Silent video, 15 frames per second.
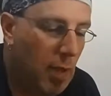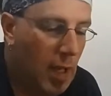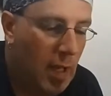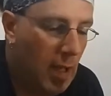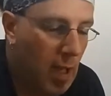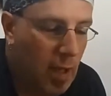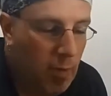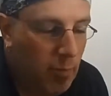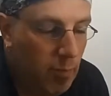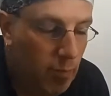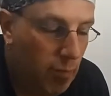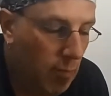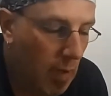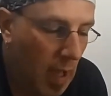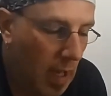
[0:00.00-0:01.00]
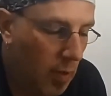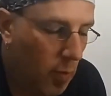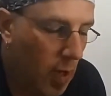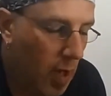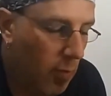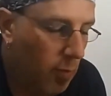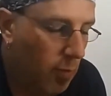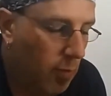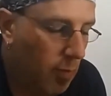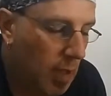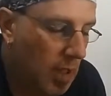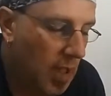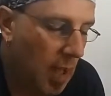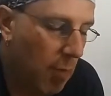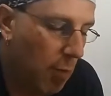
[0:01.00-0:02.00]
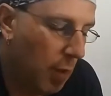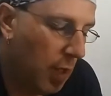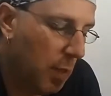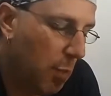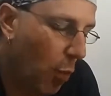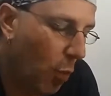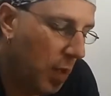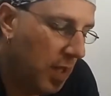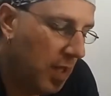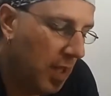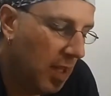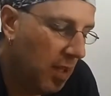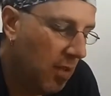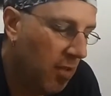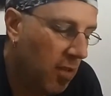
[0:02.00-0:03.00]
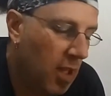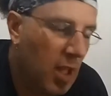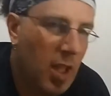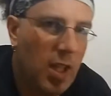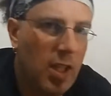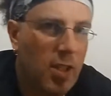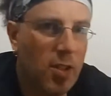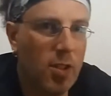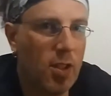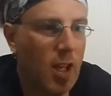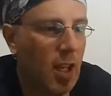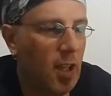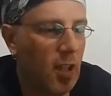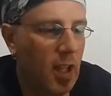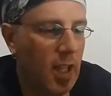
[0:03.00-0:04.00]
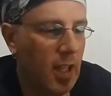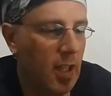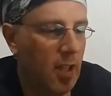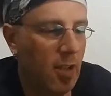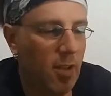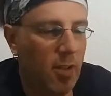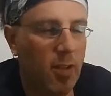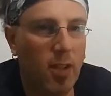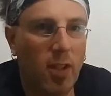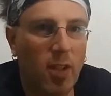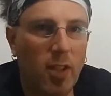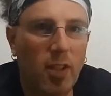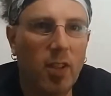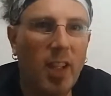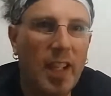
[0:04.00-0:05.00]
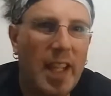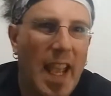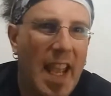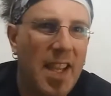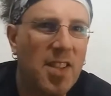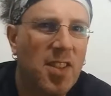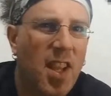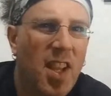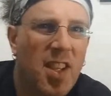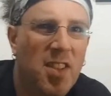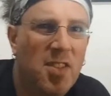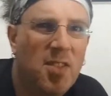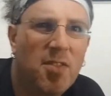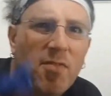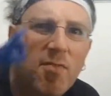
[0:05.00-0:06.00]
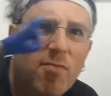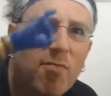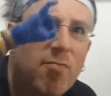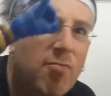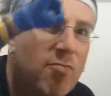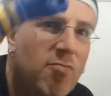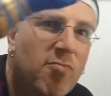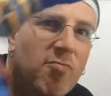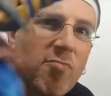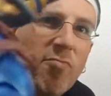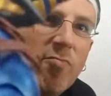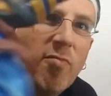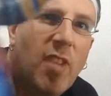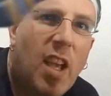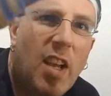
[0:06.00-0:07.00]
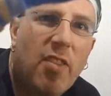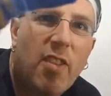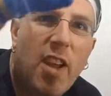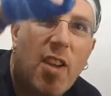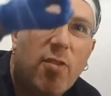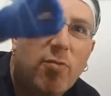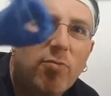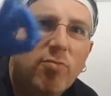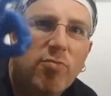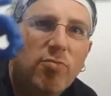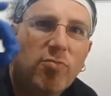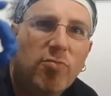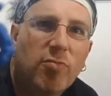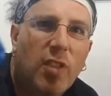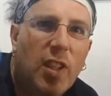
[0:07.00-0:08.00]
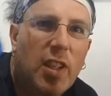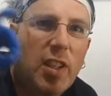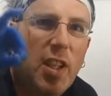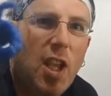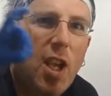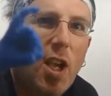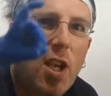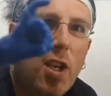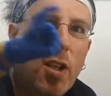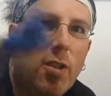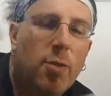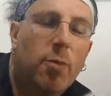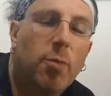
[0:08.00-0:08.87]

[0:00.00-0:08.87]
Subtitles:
I don't know, he's not really pointing, he's just kind of like gang signs, I don't know, like, yeah,